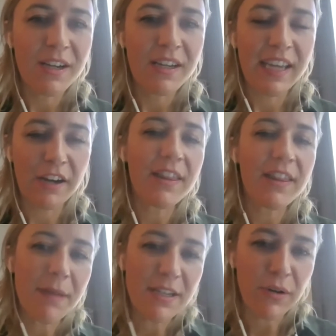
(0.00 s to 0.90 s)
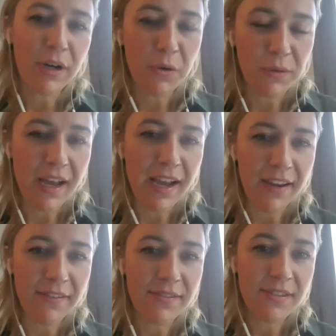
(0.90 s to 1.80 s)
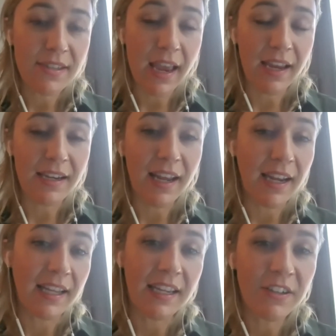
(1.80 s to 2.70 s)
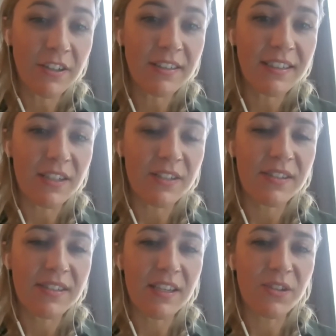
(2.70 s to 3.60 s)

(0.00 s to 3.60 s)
carry them into our own lives and heal is